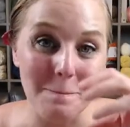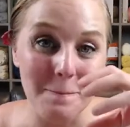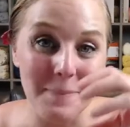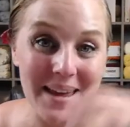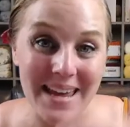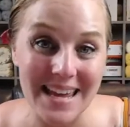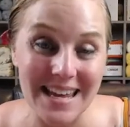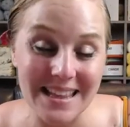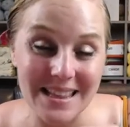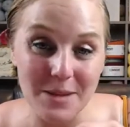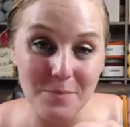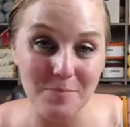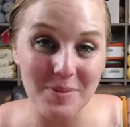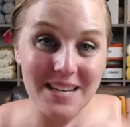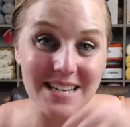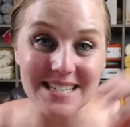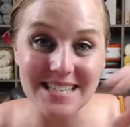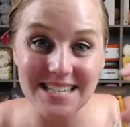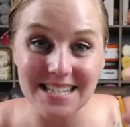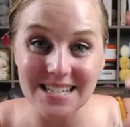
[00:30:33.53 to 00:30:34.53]
pin the
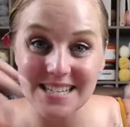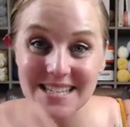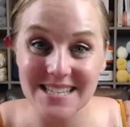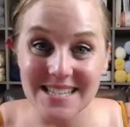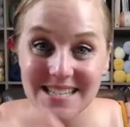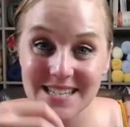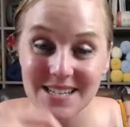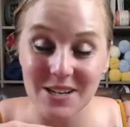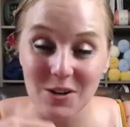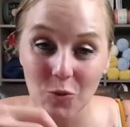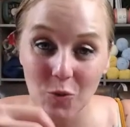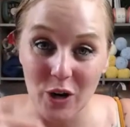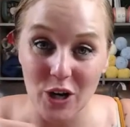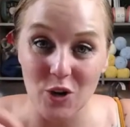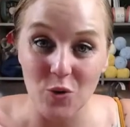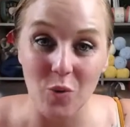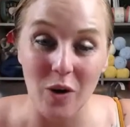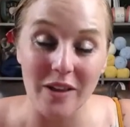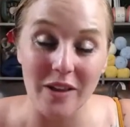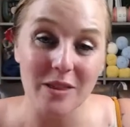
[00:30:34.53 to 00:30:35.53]
pieces where
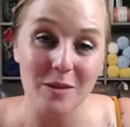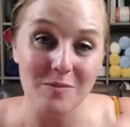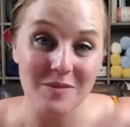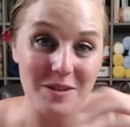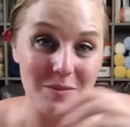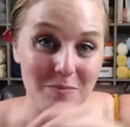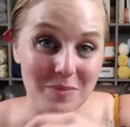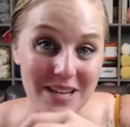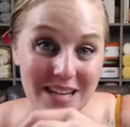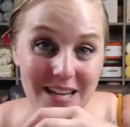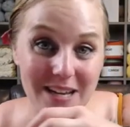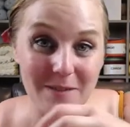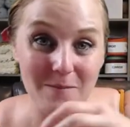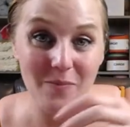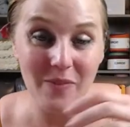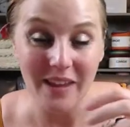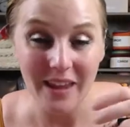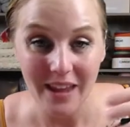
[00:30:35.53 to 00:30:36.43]
you want them to be.